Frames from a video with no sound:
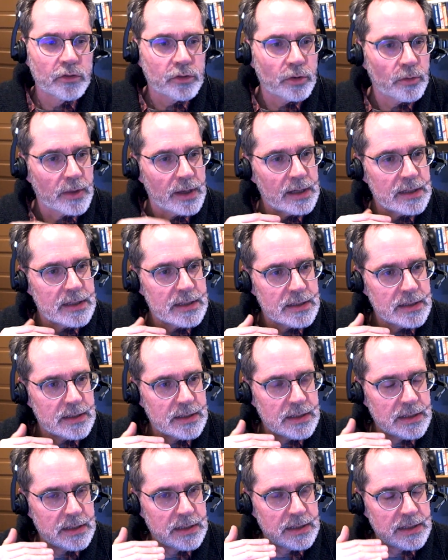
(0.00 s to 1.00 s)
So they
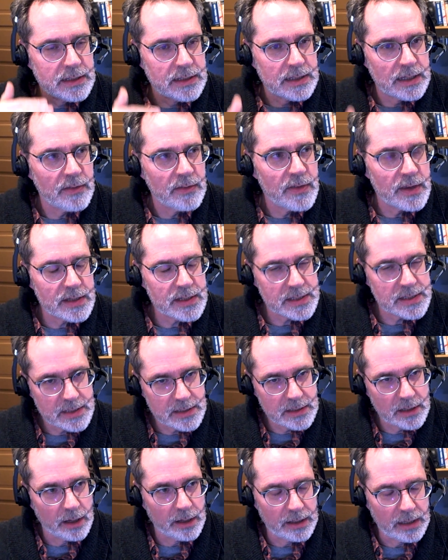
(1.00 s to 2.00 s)
did this
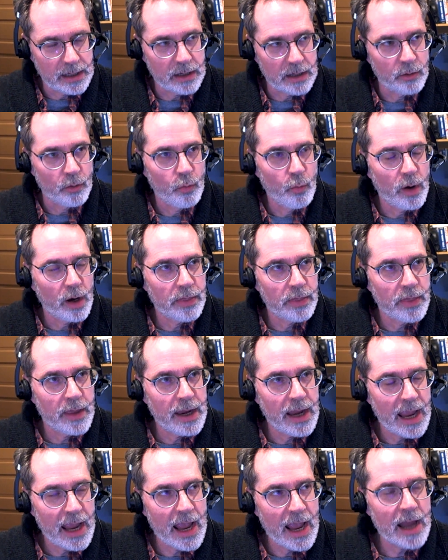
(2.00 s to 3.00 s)
study where they
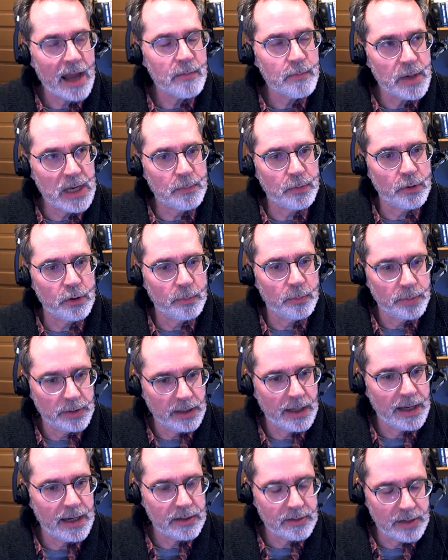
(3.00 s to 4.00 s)
had people
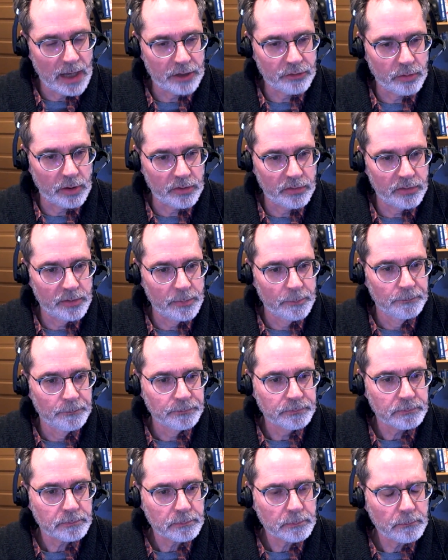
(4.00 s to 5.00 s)
play Tetris,
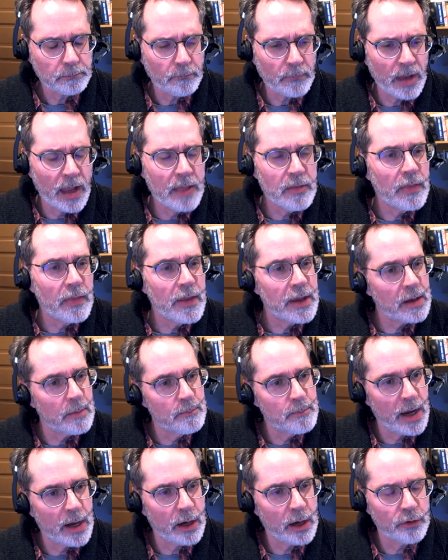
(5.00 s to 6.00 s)
and then they
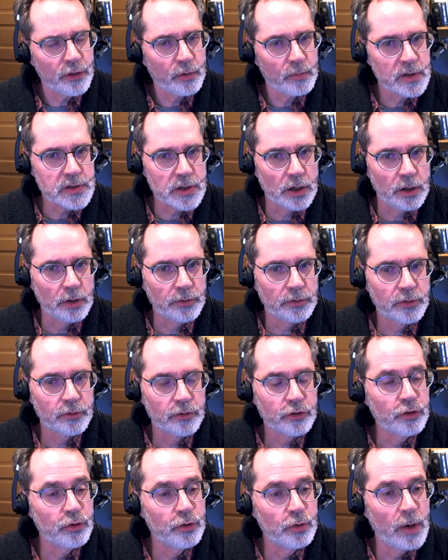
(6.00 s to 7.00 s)
compared the results
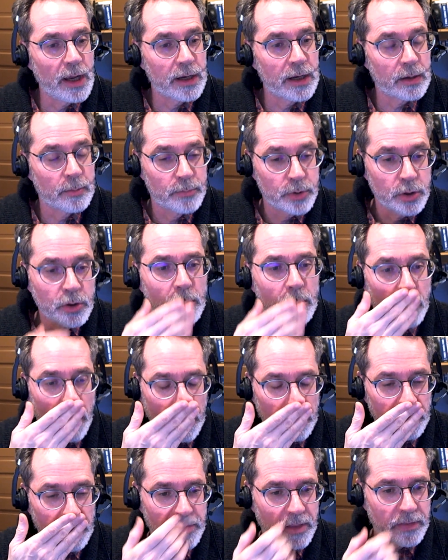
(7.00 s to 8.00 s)
to a computer
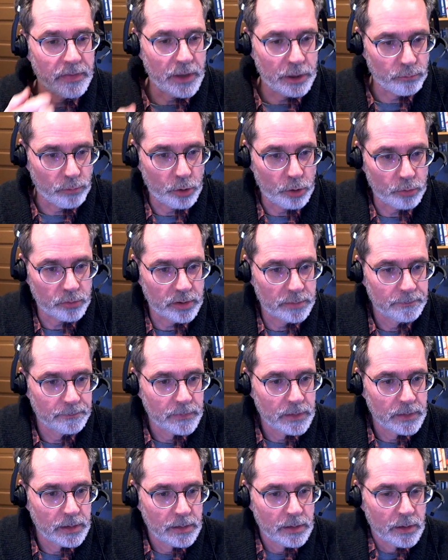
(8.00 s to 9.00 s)
model that they wrote,
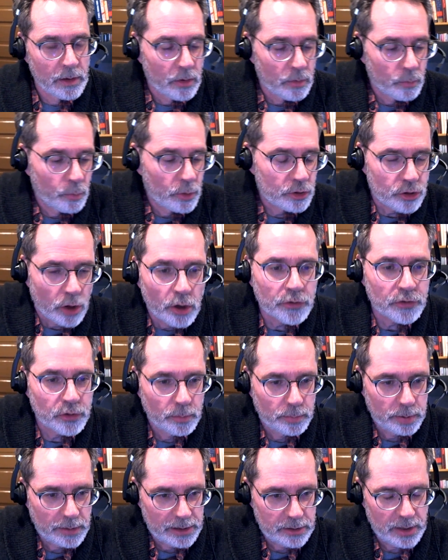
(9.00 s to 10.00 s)
which
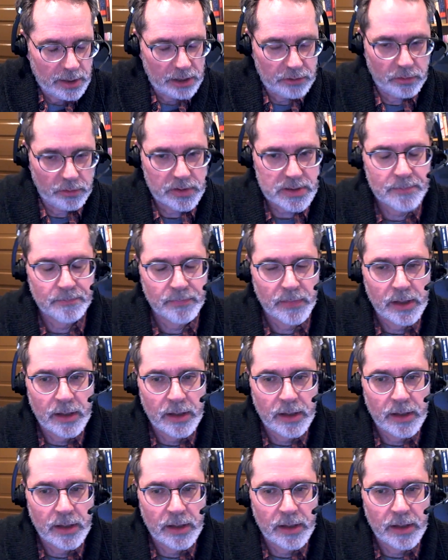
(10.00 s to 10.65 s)
also played Tetris.